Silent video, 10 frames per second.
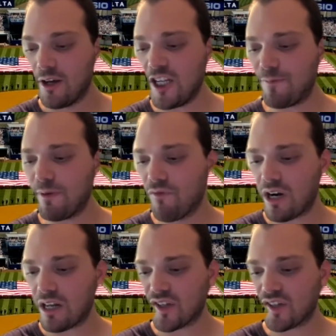He's been
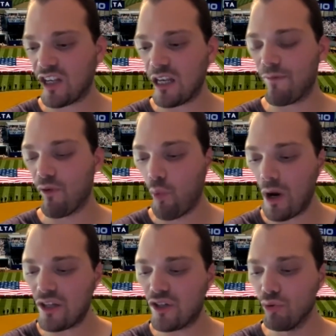running this team for
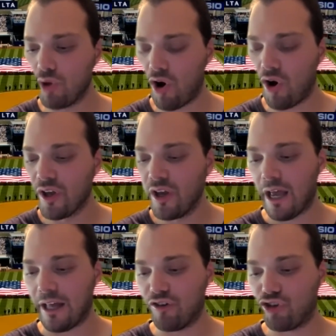way too long,
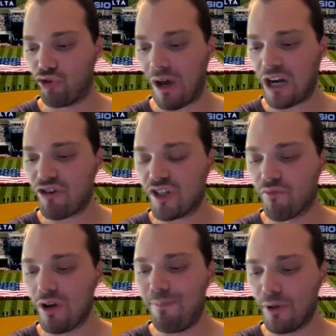and his strategies
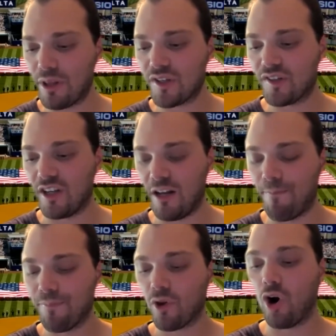of rebuilding this
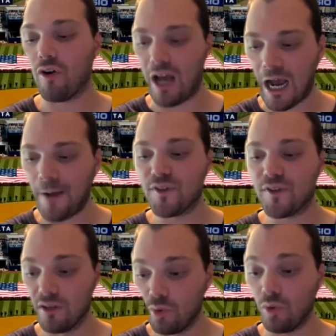team are
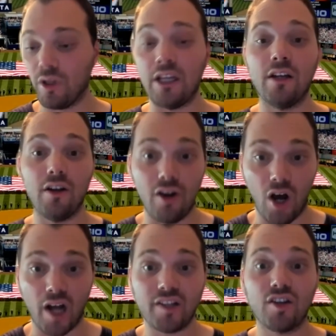absolutely
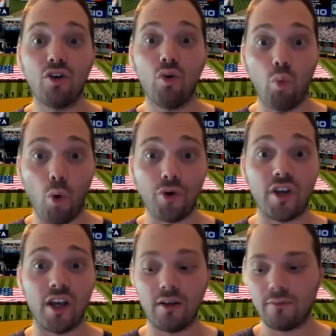not
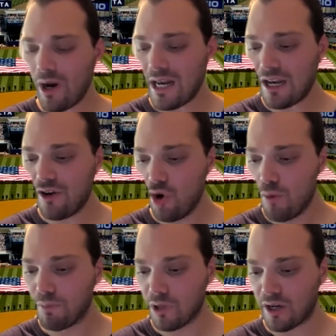working. We need
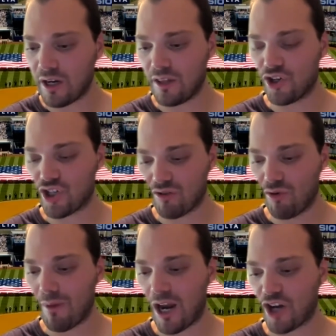new blood in the
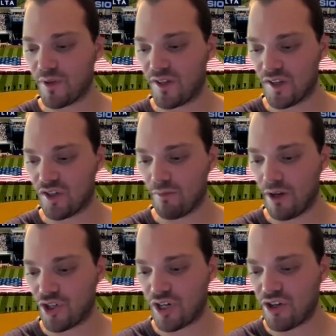general management system,
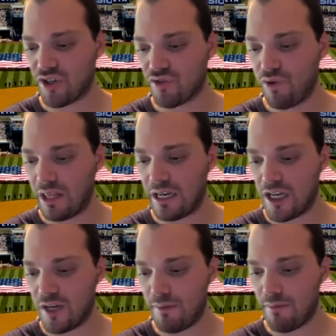and changes really
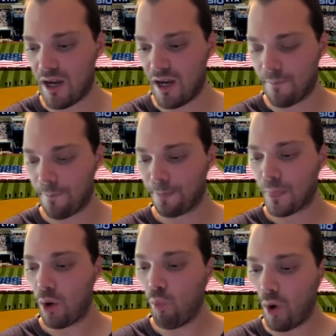need to be made.
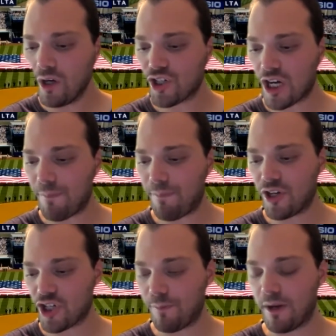One
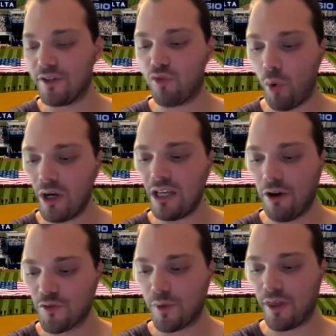championship in 20
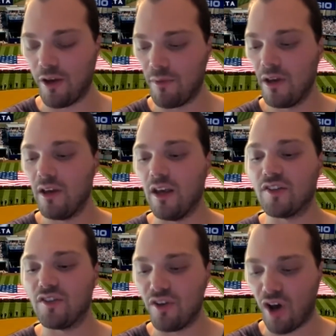years with him
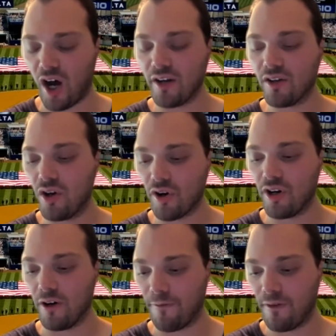is not good
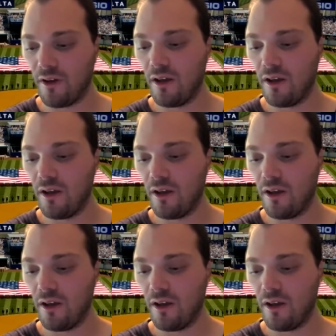enough.